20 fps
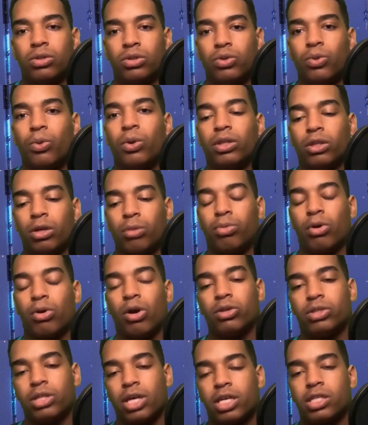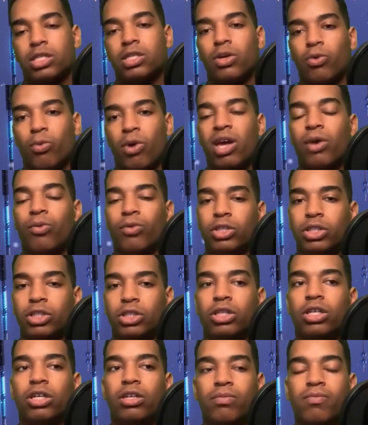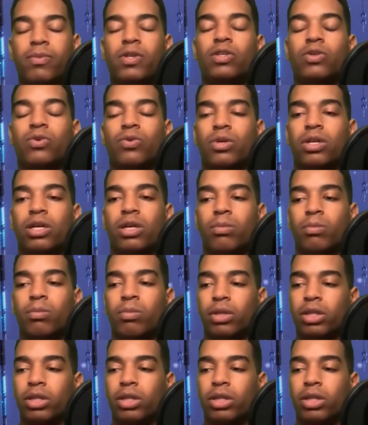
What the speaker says: doing their protest the way we should be doing it,